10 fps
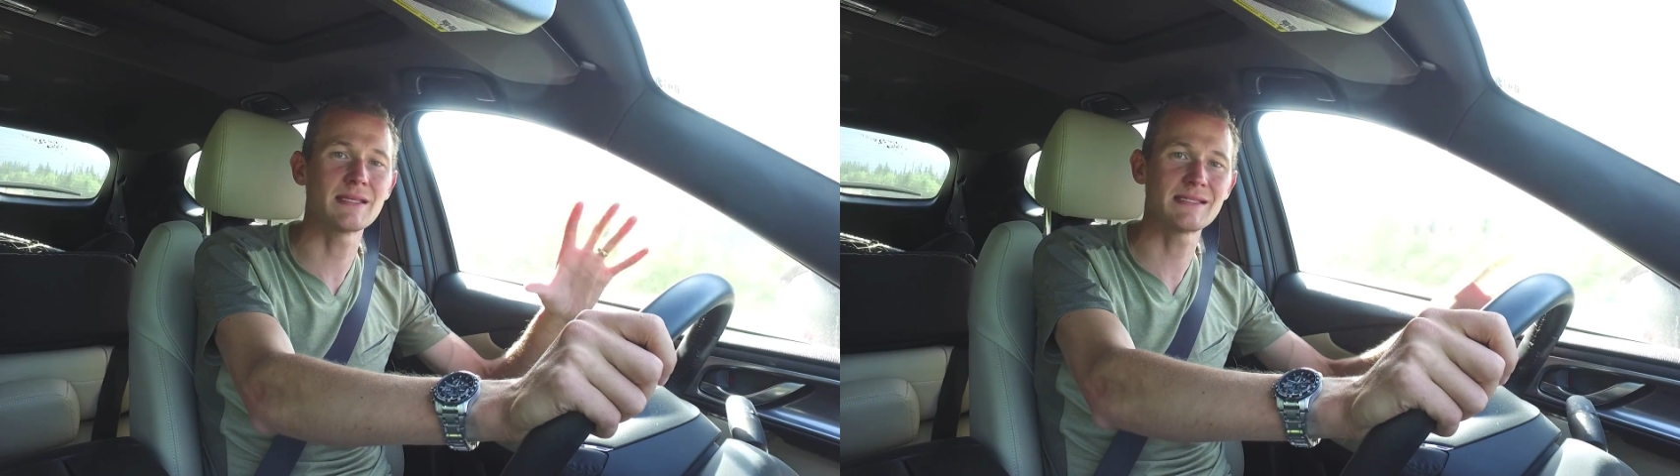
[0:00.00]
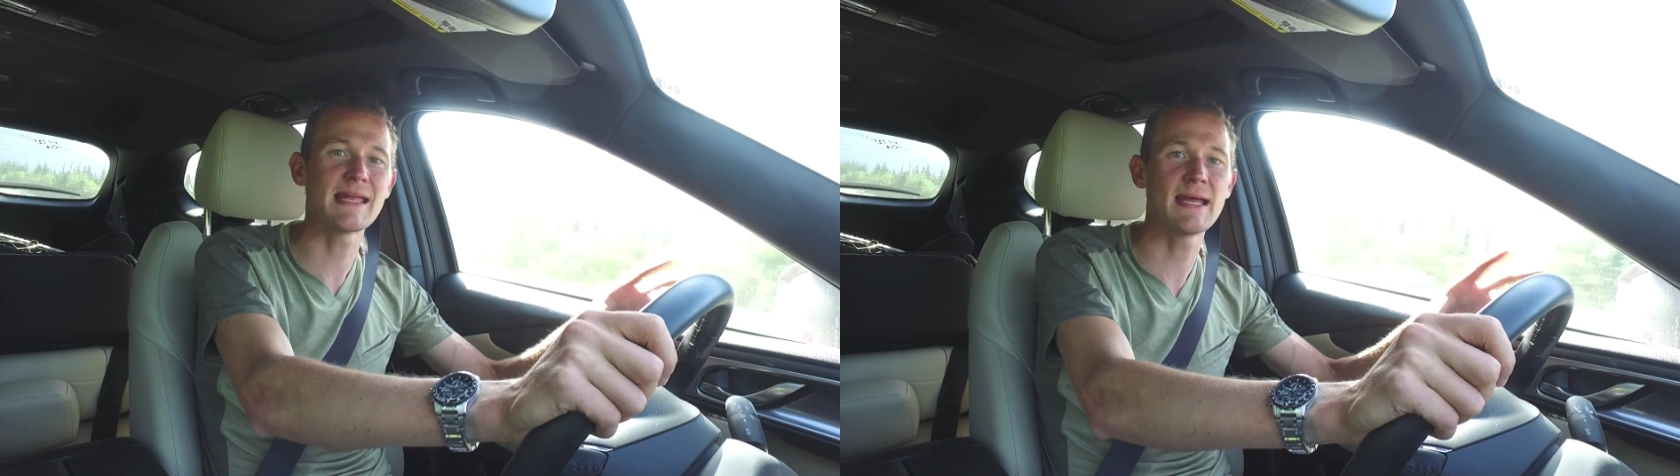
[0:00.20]

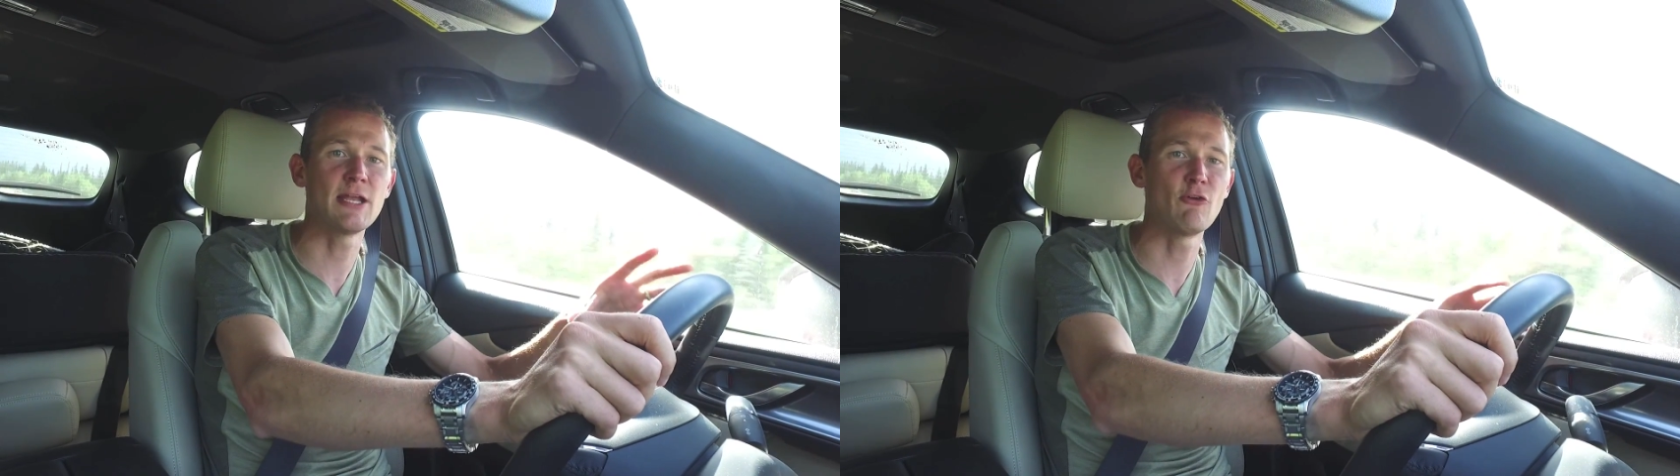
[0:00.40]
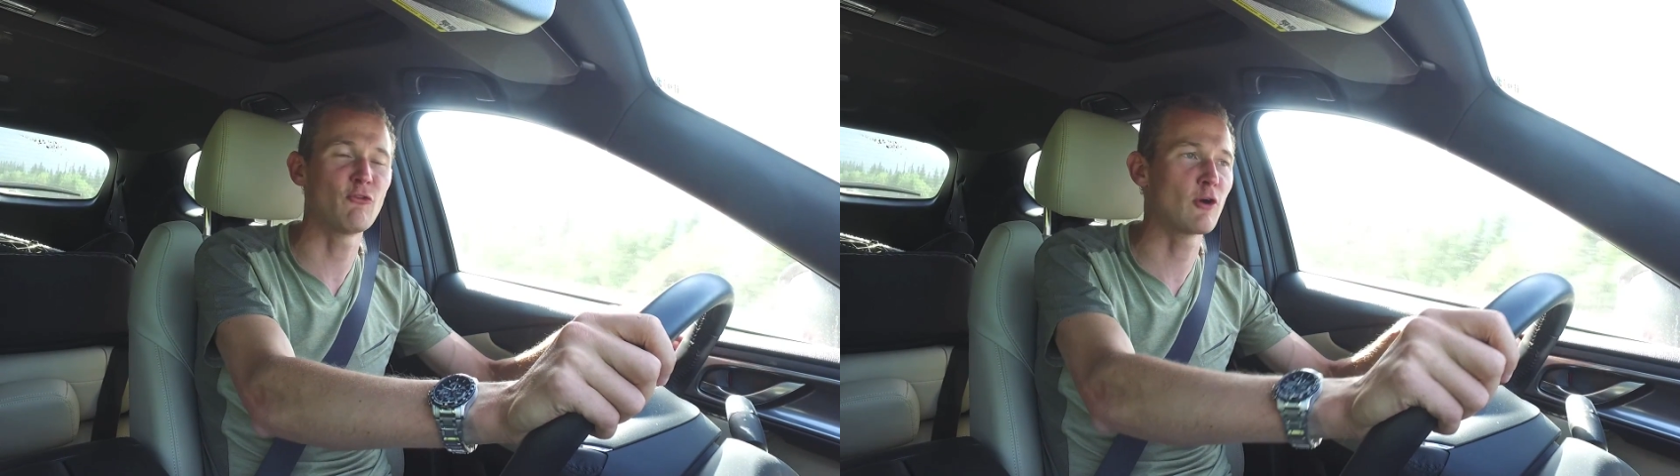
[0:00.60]
that
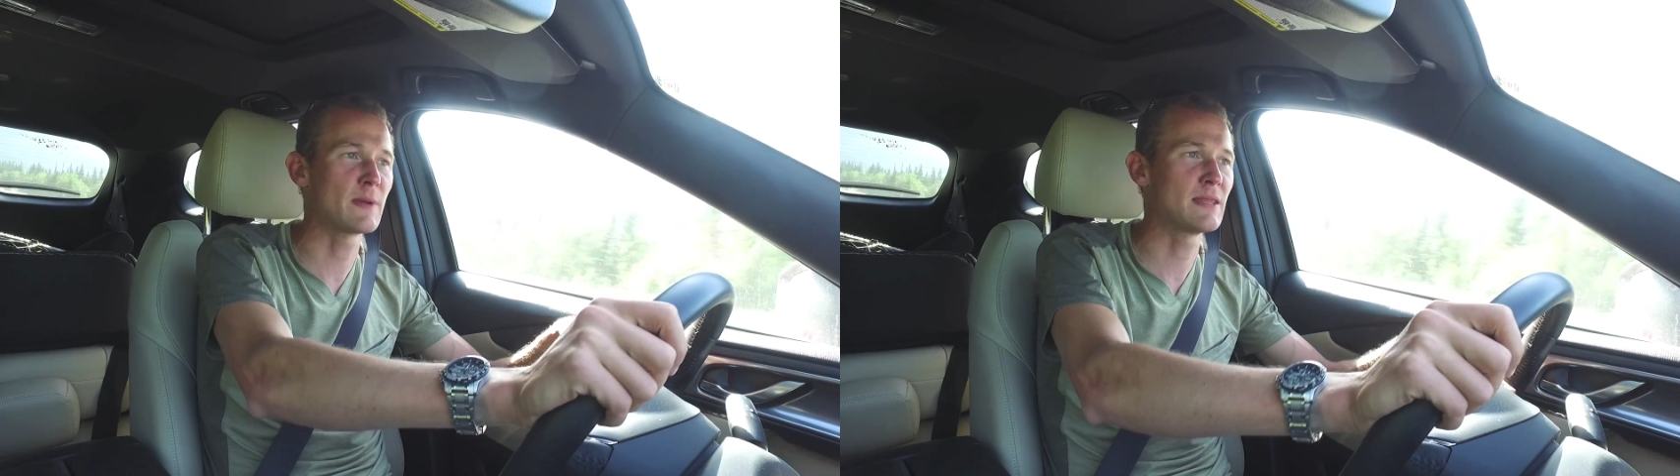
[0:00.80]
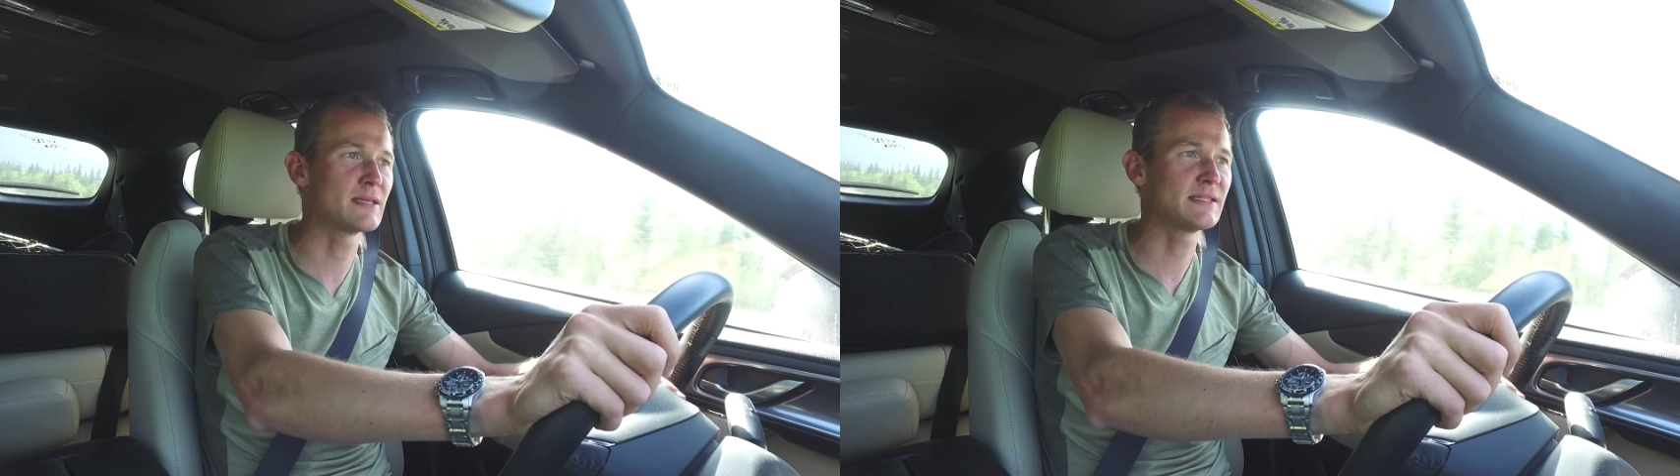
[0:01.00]
stand out for
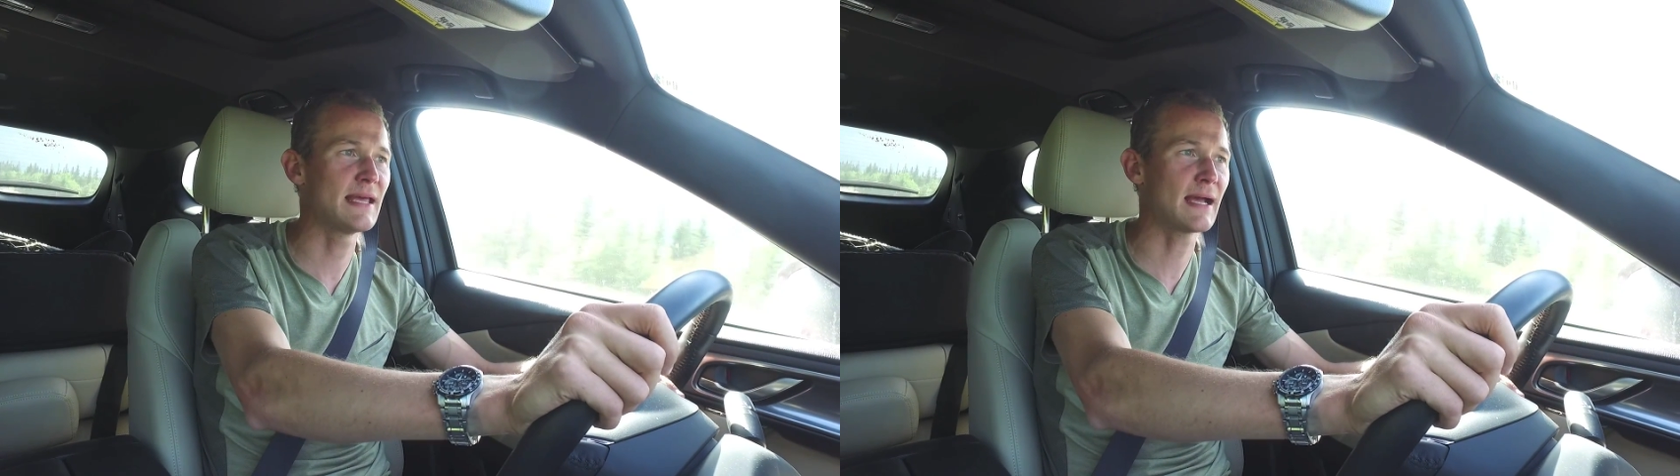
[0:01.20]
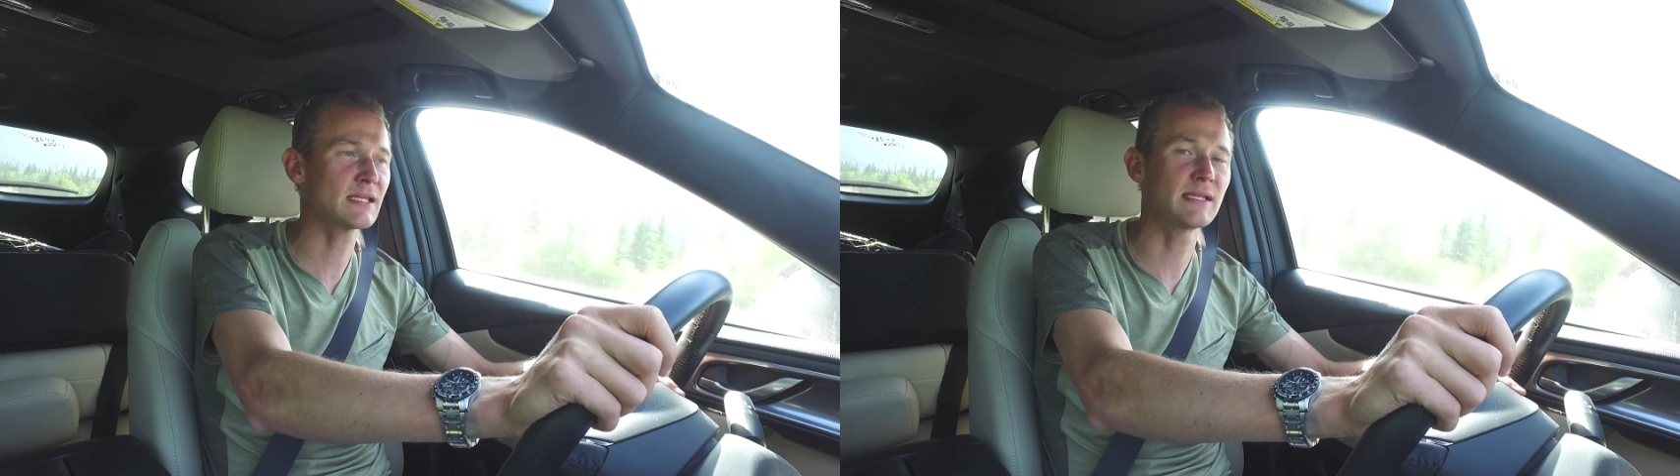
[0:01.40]
me in the
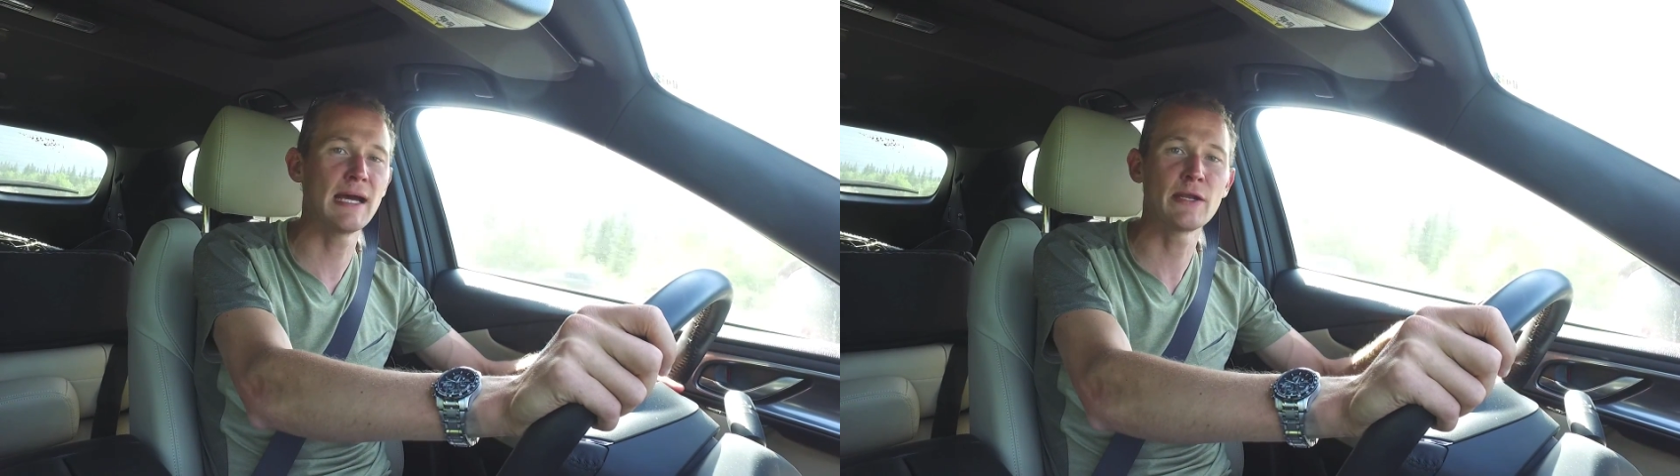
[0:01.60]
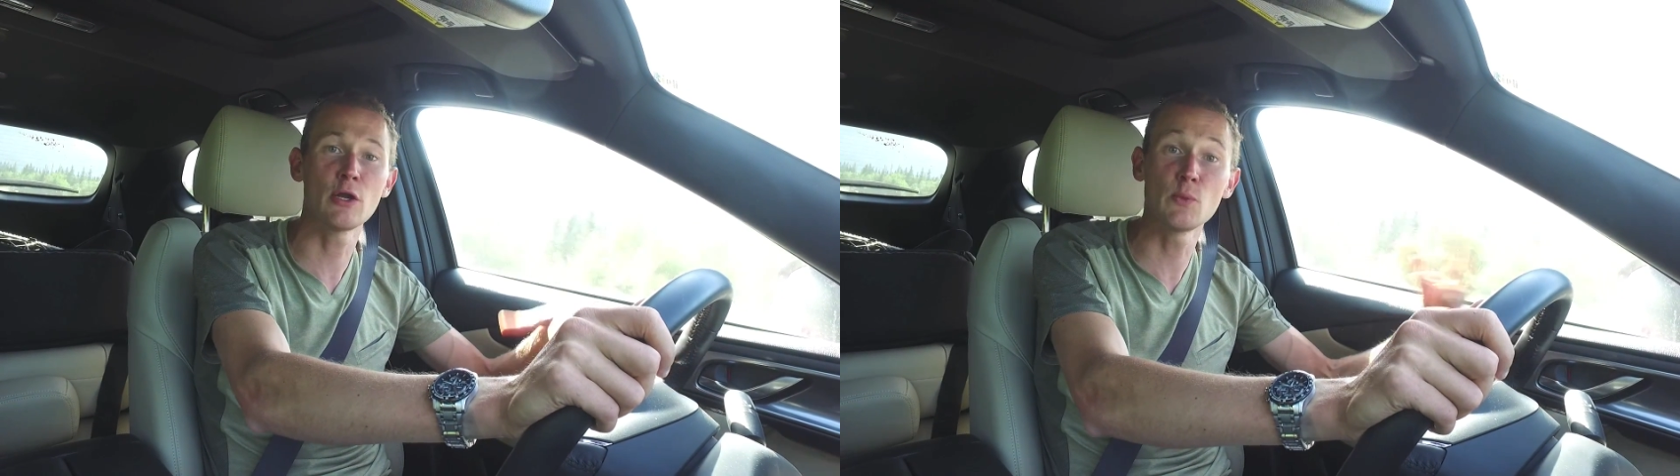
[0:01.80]

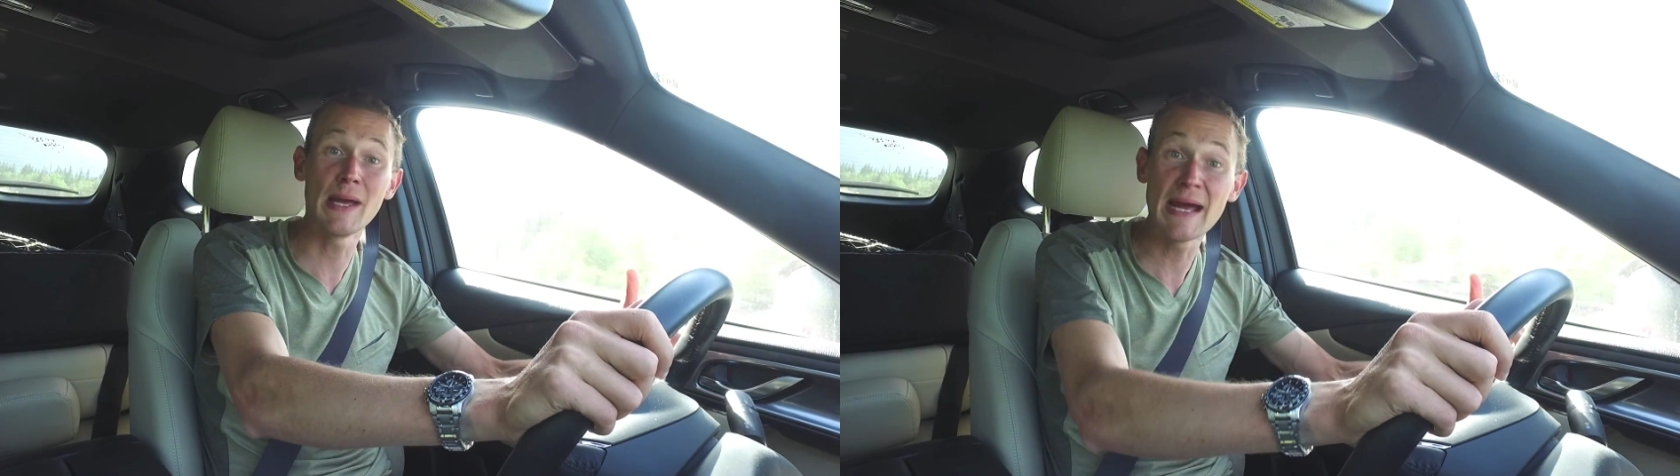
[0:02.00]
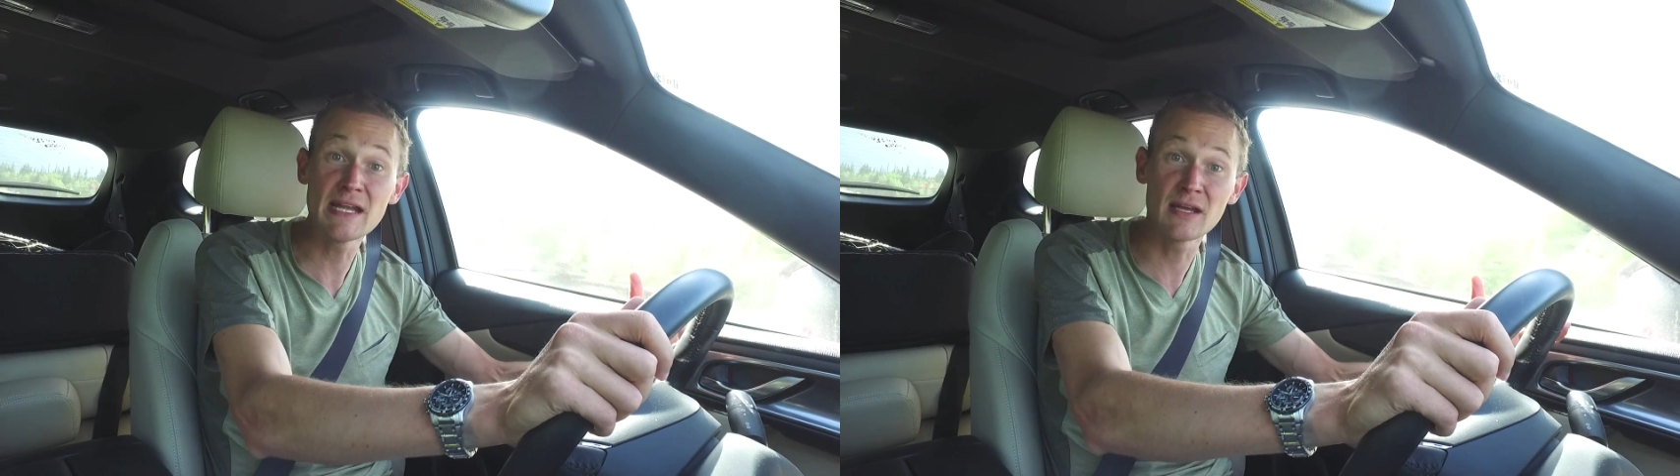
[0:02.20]
CX-9 are
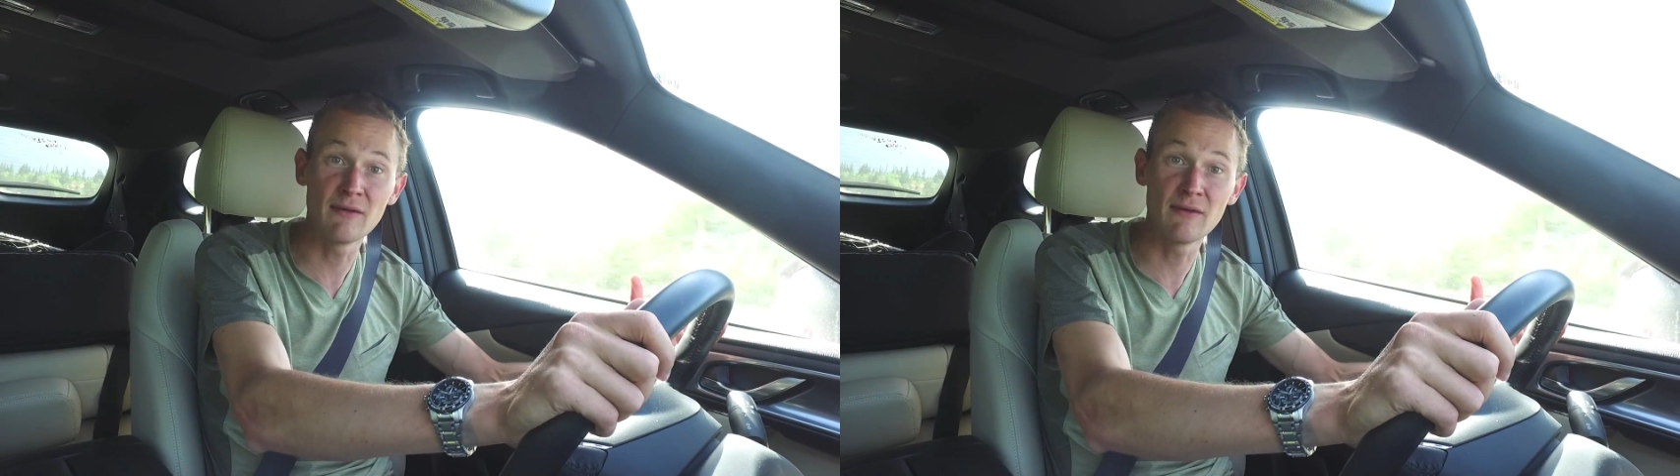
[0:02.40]
ride